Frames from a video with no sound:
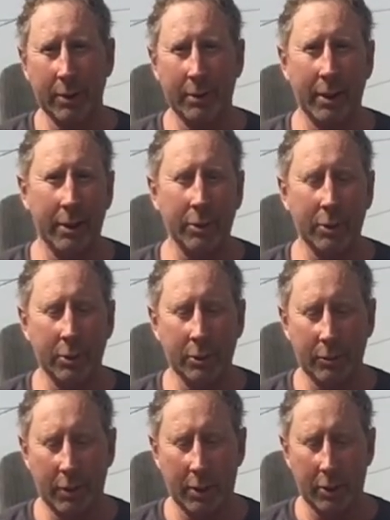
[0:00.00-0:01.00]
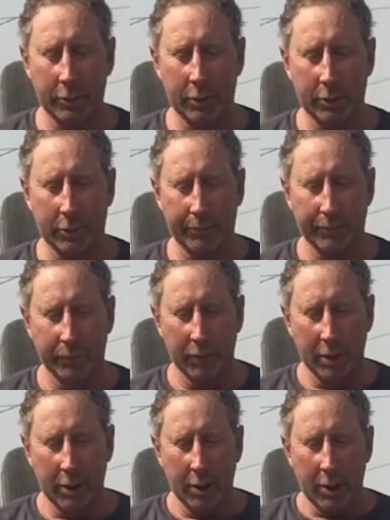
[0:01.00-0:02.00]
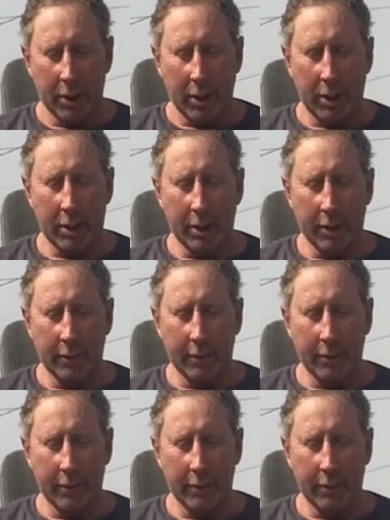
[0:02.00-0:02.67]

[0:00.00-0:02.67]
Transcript: N2 and O2.